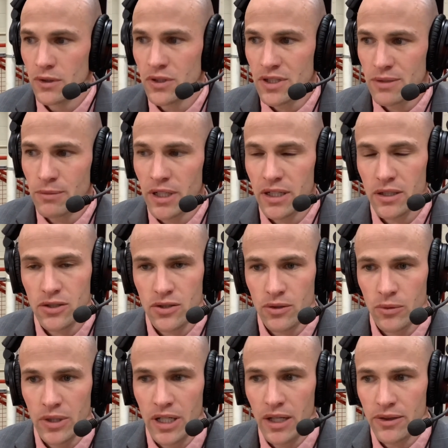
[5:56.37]
Just making sure
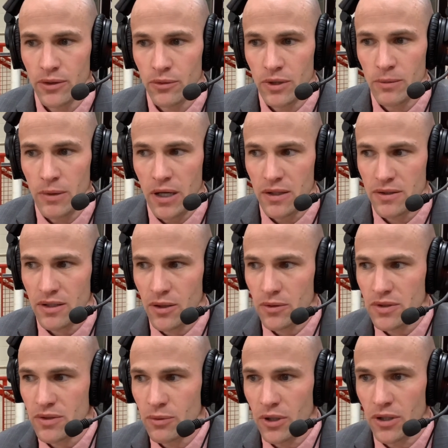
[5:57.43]
we got the rebounds. That
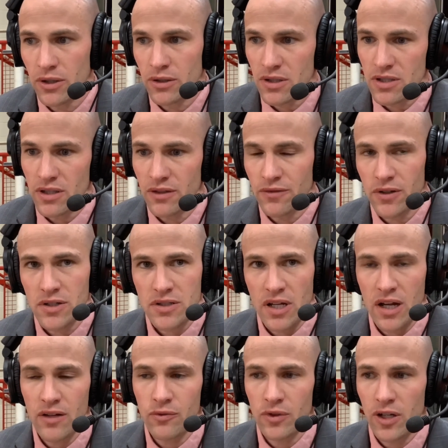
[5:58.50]
was what hurt us in the first
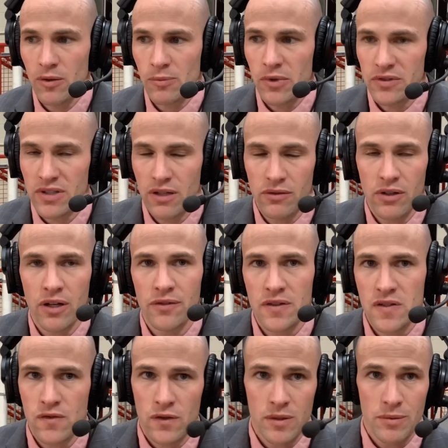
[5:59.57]
half. We gave 7
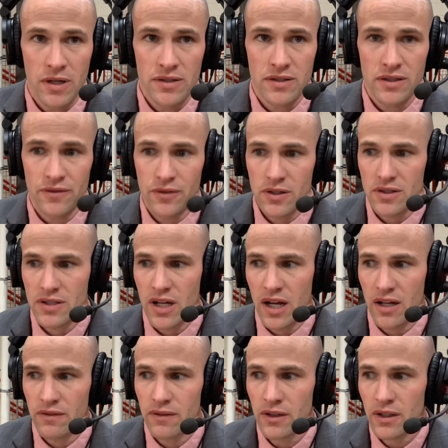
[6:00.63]
offensive rebounds in the first
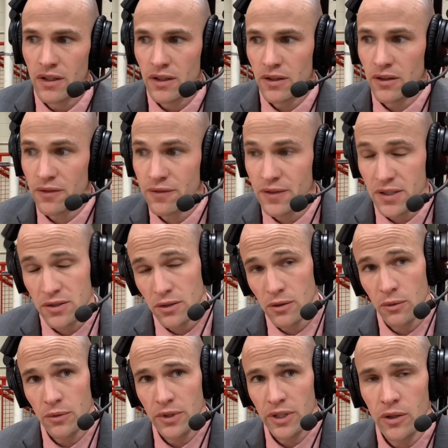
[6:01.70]
half. They're physical
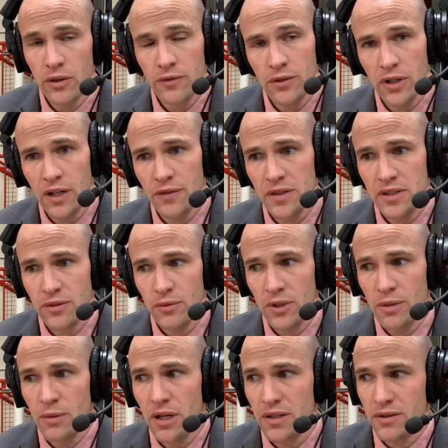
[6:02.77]
when in for offensive
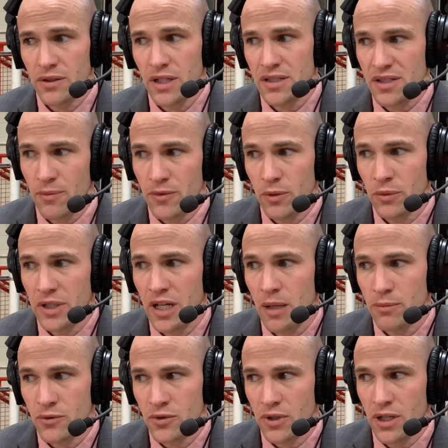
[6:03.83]
rebounds, so that's something we
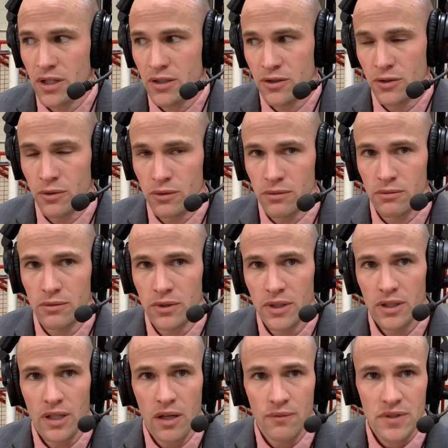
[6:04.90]
kept trying to
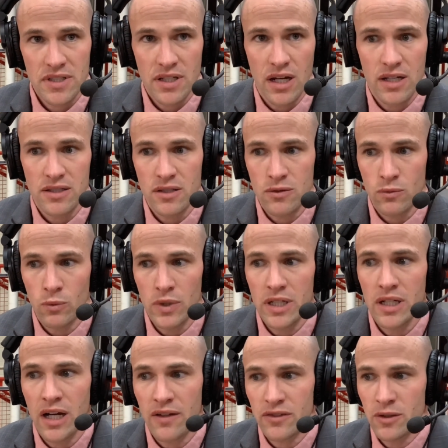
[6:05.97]
emphasize, is we
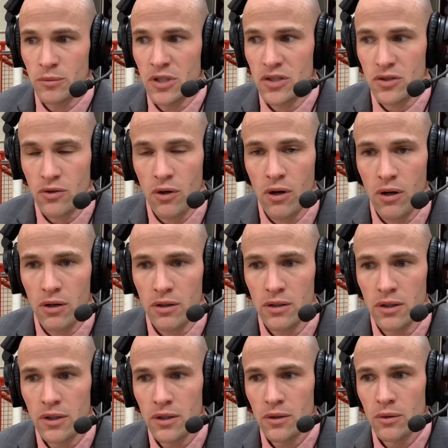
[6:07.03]
have to be strong
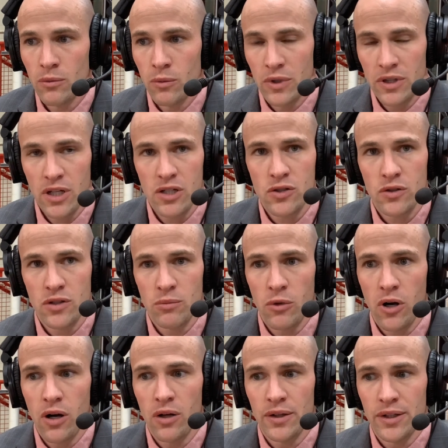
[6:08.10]
when they shoot the
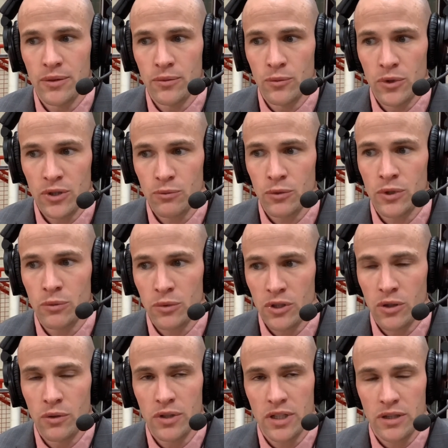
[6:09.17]
ball and when we're
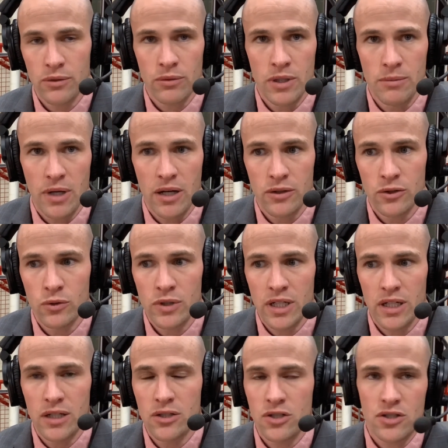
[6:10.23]
going to get the rebound. You
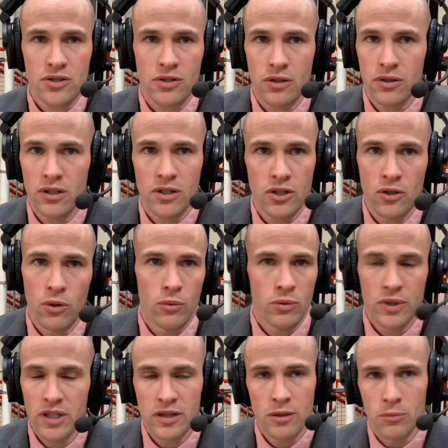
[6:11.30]
can't just turn and go
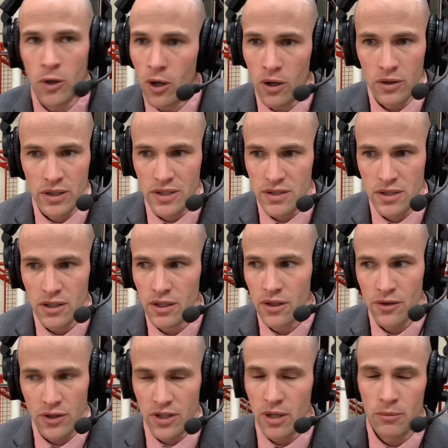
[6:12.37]
get the ball, because
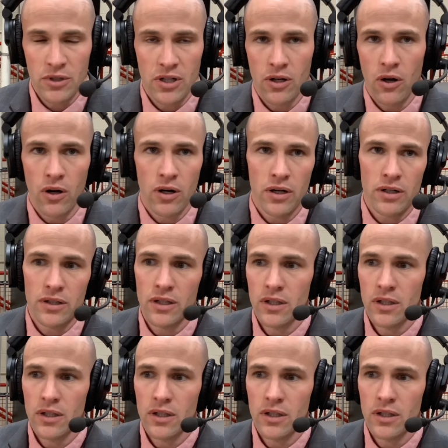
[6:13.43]
they're coming in hard.